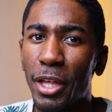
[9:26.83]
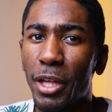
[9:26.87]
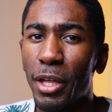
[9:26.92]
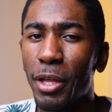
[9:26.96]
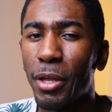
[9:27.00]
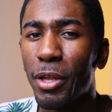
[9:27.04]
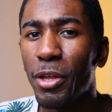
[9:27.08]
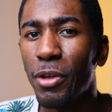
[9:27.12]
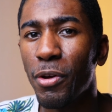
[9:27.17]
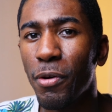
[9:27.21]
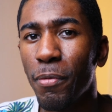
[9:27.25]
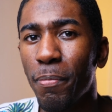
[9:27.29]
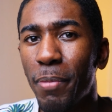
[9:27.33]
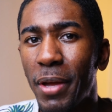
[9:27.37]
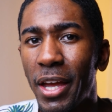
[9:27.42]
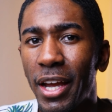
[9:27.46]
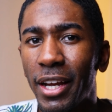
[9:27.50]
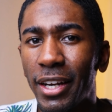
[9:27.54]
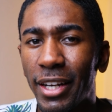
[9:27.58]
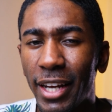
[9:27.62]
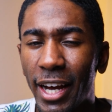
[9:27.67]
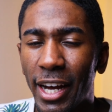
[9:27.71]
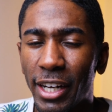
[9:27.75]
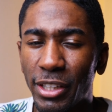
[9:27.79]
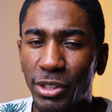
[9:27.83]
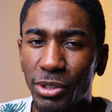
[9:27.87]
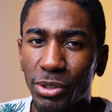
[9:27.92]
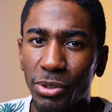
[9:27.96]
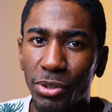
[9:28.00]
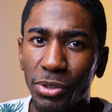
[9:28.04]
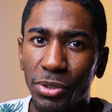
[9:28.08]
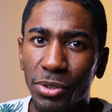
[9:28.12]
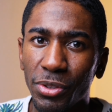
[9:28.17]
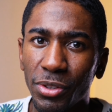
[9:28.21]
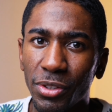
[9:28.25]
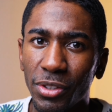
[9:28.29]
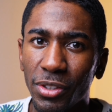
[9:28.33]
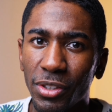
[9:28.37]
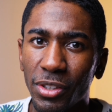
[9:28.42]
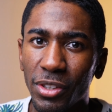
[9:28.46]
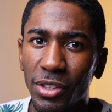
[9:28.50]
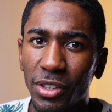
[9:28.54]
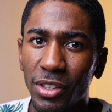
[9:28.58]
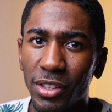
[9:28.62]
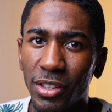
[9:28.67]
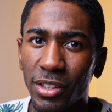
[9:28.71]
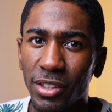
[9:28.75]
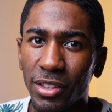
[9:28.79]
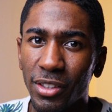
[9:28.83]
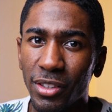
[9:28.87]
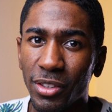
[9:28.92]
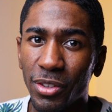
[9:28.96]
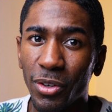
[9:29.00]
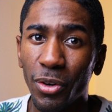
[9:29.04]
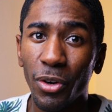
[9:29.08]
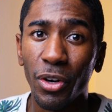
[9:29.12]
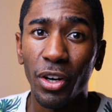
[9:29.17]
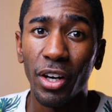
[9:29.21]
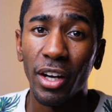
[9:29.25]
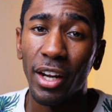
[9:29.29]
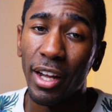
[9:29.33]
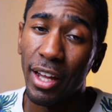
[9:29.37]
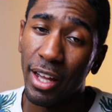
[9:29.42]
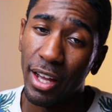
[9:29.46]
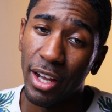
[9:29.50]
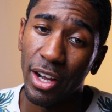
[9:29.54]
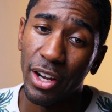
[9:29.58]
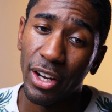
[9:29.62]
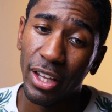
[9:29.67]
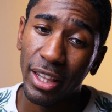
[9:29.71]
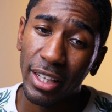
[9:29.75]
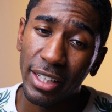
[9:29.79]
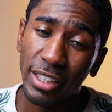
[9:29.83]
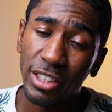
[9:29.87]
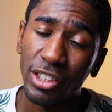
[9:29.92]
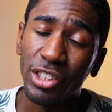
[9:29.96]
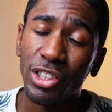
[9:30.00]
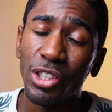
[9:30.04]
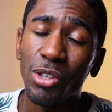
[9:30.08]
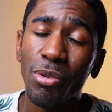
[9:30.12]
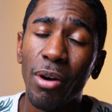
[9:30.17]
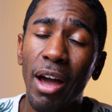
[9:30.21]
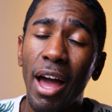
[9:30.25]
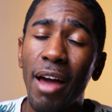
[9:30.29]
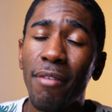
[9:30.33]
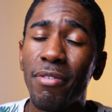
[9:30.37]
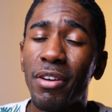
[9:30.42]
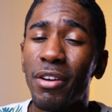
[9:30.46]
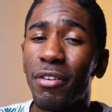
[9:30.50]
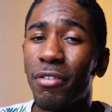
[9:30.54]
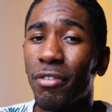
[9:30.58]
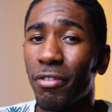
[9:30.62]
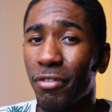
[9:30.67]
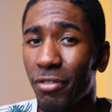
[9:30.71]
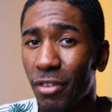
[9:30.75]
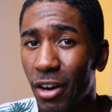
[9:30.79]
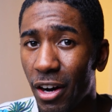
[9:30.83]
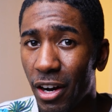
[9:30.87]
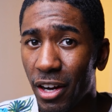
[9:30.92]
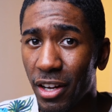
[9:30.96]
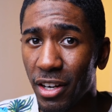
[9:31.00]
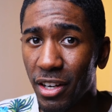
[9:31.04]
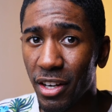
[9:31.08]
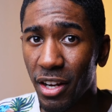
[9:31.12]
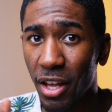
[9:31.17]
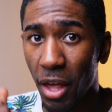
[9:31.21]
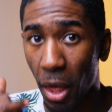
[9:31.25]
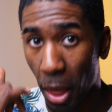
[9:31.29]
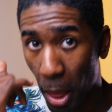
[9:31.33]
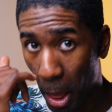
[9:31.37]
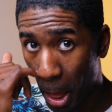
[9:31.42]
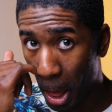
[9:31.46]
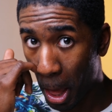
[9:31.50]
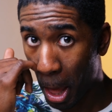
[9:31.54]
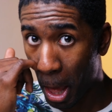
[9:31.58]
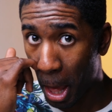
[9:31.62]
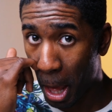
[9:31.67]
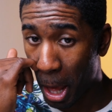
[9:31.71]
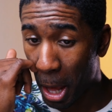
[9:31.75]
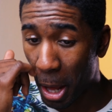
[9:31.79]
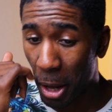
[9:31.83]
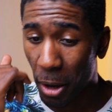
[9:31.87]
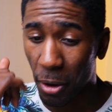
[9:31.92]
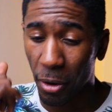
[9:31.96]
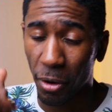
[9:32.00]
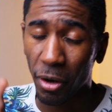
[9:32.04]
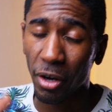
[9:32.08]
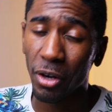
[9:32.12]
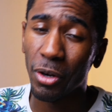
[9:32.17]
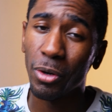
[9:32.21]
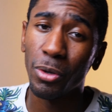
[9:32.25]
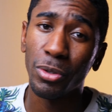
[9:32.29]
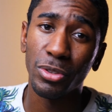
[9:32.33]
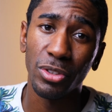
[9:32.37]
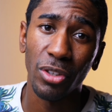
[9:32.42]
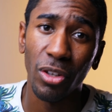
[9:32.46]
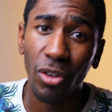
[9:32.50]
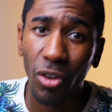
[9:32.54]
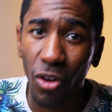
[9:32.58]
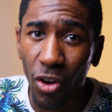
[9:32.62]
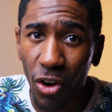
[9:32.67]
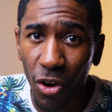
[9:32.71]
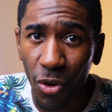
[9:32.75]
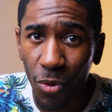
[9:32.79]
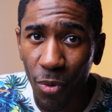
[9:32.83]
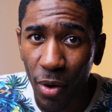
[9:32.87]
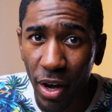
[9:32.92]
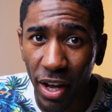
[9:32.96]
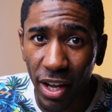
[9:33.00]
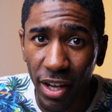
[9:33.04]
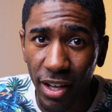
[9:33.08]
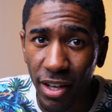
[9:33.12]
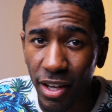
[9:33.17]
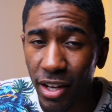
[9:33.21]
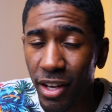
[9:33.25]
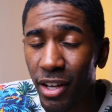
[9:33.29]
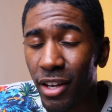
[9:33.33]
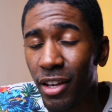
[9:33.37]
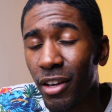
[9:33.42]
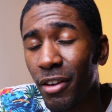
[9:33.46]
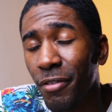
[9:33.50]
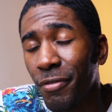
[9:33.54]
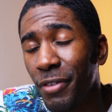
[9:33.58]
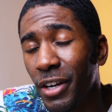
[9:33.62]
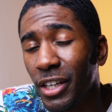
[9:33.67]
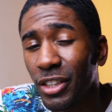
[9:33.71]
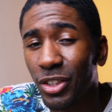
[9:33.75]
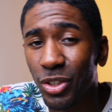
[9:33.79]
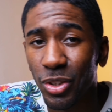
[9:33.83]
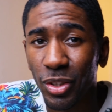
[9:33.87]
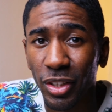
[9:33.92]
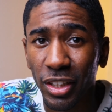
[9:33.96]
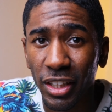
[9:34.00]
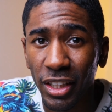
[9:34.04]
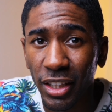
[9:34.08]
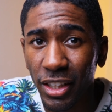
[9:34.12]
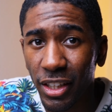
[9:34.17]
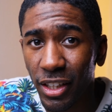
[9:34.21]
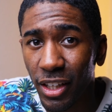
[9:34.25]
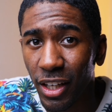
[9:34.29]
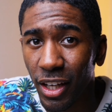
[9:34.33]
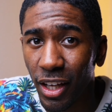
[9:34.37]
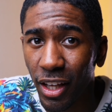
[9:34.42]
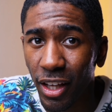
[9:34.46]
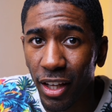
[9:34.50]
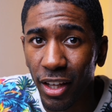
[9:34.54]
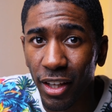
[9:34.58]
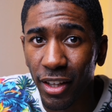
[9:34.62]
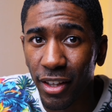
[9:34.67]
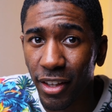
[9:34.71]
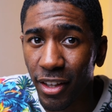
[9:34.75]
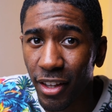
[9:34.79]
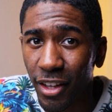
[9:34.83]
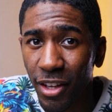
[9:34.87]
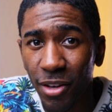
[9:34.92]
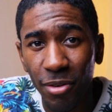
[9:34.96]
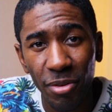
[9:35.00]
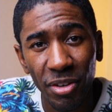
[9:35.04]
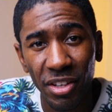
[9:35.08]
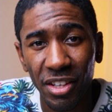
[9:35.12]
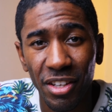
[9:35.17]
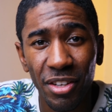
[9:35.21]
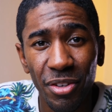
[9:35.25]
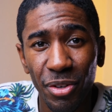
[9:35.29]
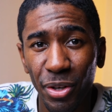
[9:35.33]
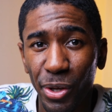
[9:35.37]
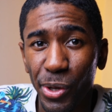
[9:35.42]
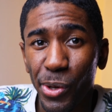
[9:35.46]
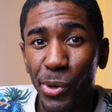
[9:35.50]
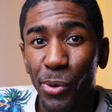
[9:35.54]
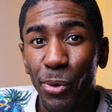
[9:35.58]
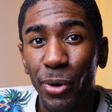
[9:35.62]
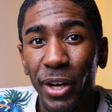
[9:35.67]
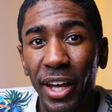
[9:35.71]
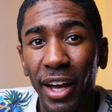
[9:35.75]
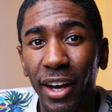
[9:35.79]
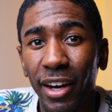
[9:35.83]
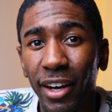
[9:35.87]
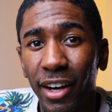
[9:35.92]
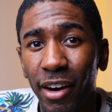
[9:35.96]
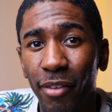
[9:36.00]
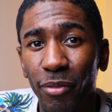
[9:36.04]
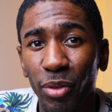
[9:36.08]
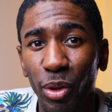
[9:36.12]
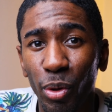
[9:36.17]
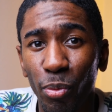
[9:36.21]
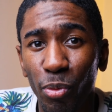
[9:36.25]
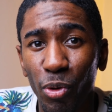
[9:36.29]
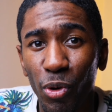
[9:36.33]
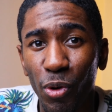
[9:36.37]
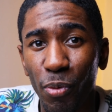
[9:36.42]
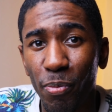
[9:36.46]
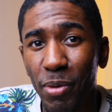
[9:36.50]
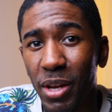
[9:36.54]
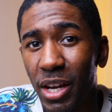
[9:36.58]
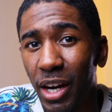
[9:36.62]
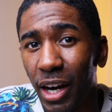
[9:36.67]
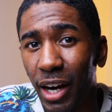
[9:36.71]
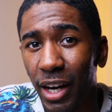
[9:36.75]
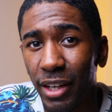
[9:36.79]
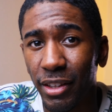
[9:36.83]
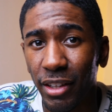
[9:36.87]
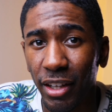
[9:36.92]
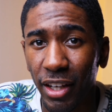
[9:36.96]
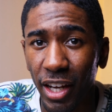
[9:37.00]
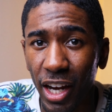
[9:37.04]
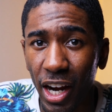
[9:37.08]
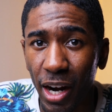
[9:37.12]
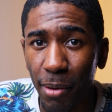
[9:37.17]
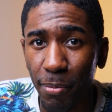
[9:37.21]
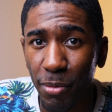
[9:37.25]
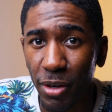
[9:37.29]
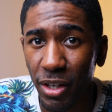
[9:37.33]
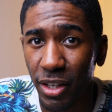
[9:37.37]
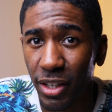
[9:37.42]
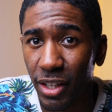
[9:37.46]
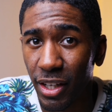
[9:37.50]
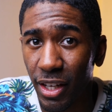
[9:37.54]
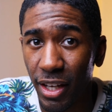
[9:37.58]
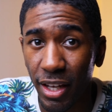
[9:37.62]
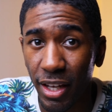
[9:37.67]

you being natural, or at least you having fun, goes a long way. Eventually, you'll get comfortable behind the camera.